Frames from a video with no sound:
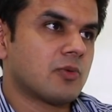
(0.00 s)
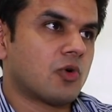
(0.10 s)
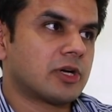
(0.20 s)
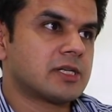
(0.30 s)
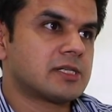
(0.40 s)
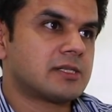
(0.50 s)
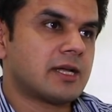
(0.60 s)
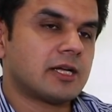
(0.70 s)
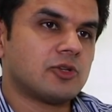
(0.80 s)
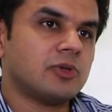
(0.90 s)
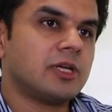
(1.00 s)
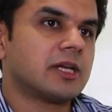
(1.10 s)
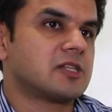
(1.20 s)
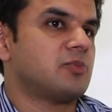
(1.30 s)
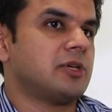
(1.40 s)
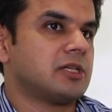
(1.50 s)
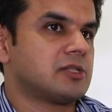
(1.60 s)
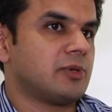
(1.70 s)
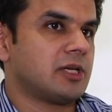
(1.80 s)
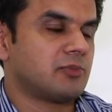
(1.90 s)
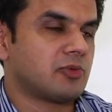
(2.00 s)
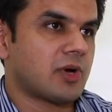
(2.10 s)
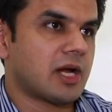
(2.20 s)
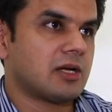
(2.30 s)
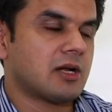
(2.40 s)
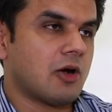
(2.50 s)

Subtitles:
what is that unique experience we can provide?